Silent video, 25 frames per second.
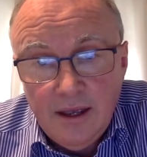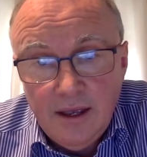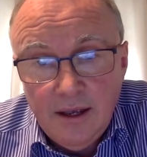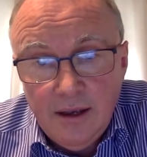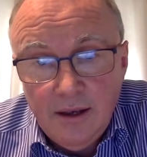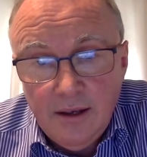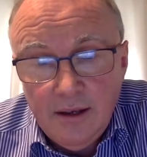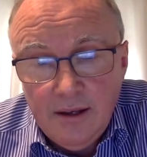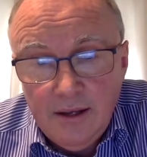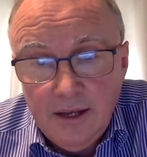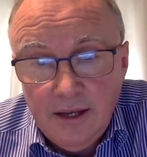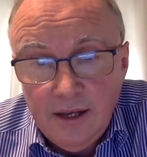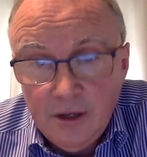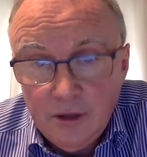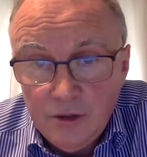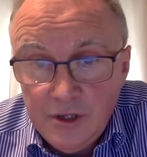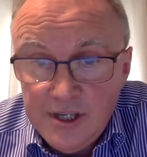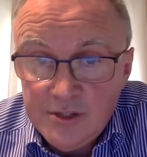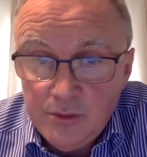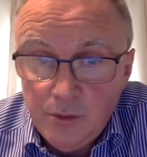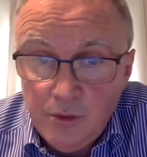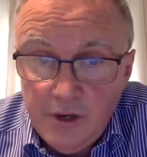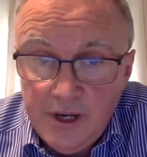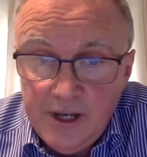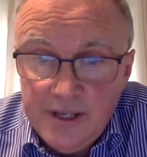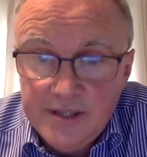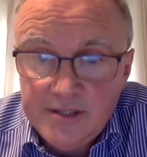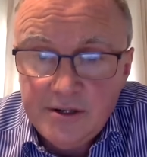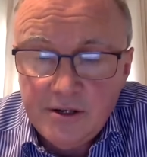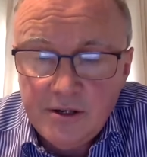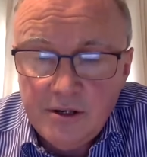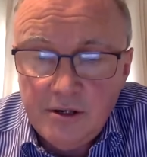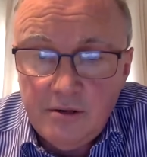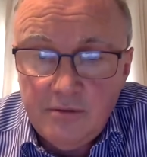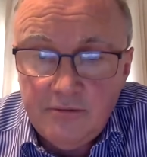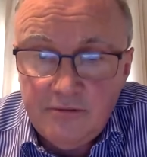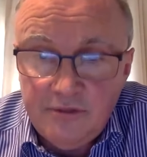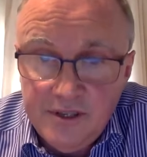uh, increased
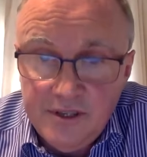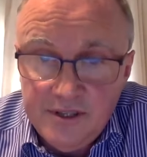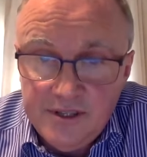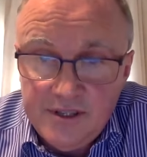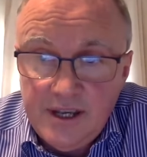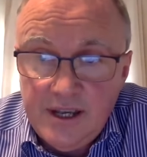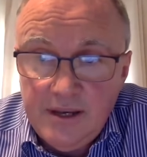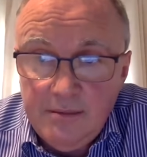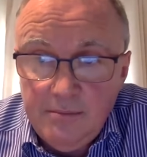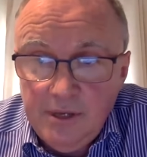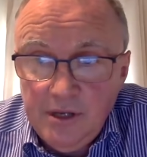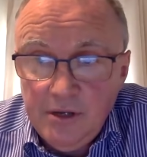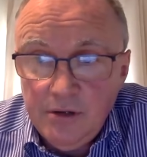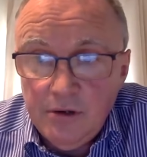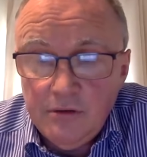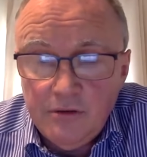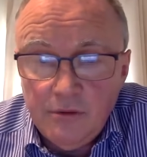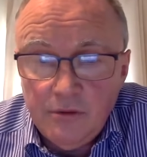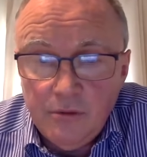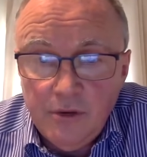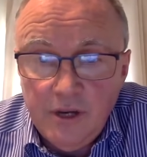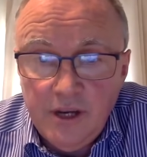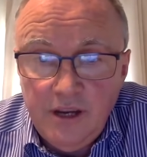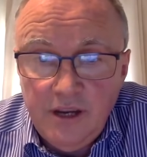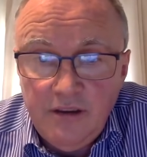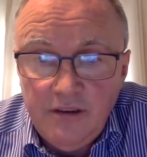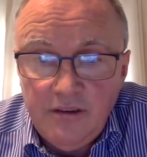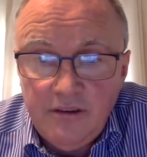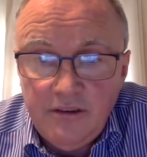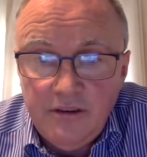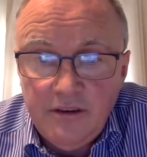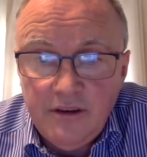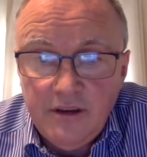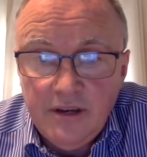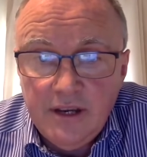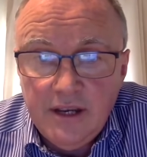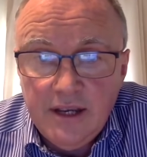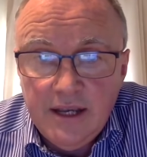waist circumference, and being overweight
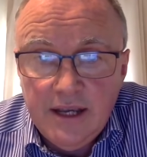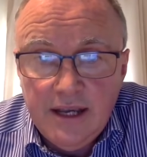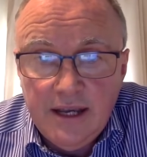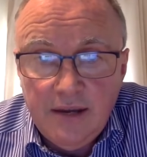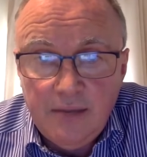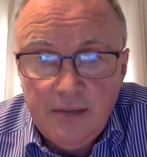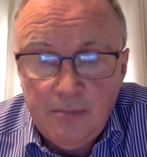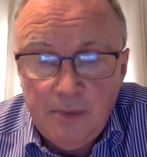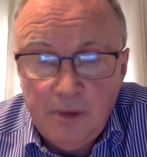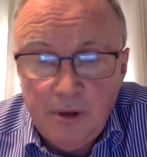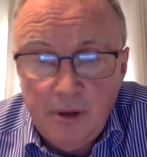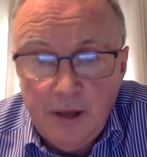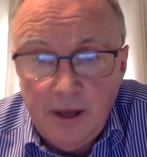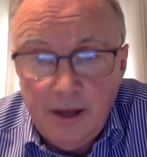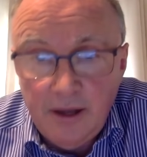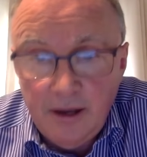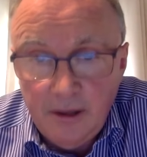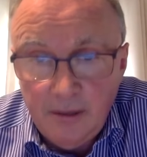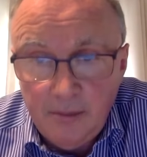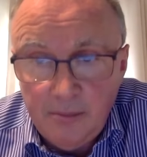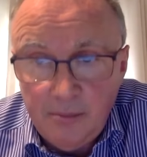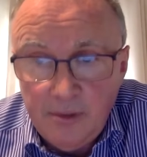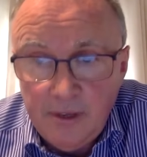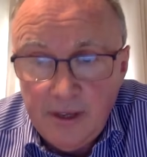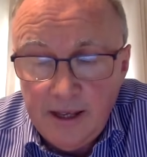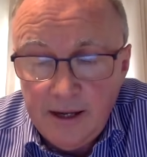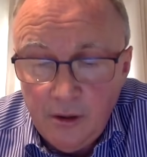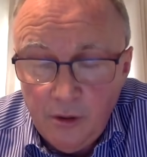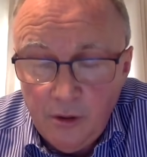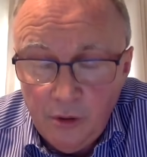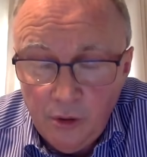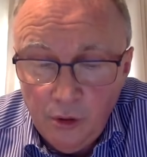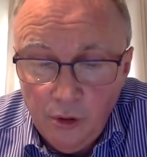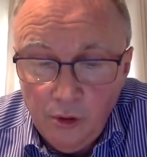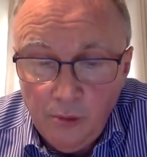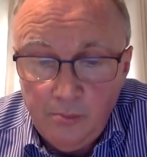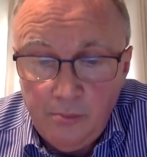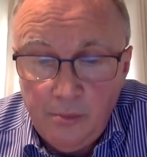and a, and a,
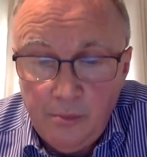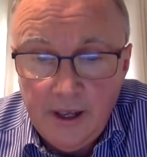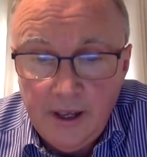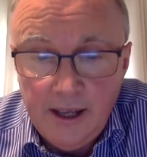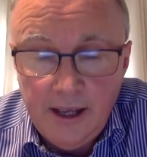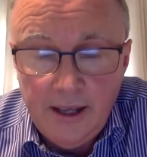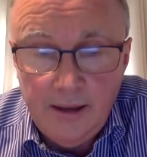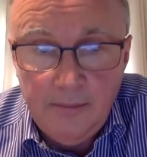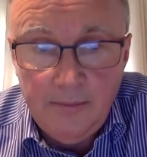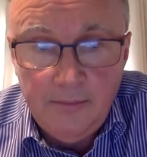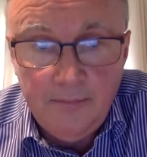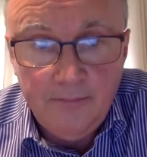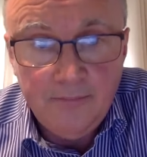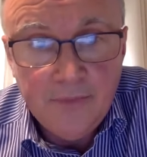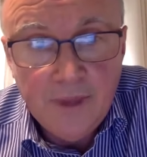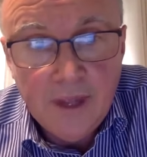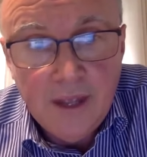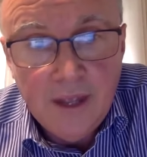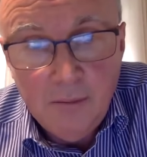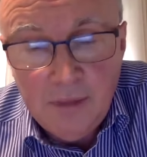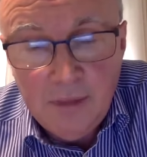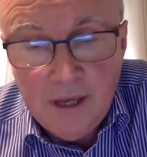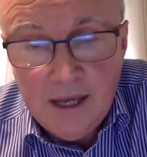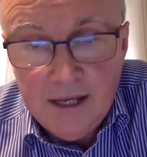and a whole um,